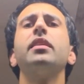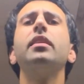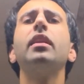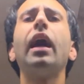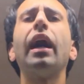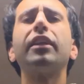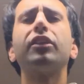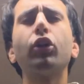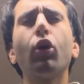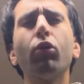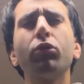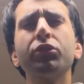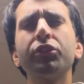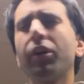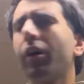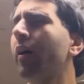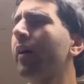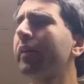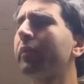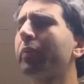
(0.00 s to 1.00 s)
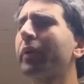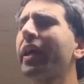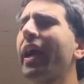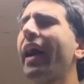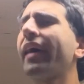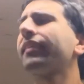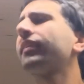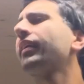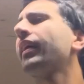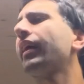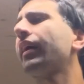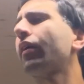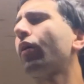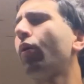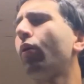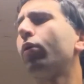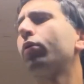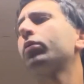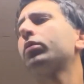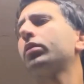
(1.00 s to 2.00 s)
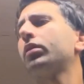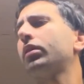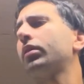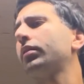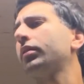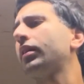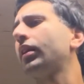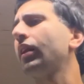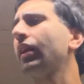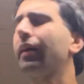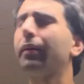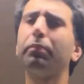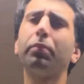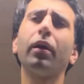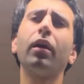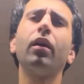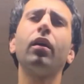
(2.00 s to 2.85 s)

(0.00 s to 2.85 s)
I told y'all I'd react to that old clip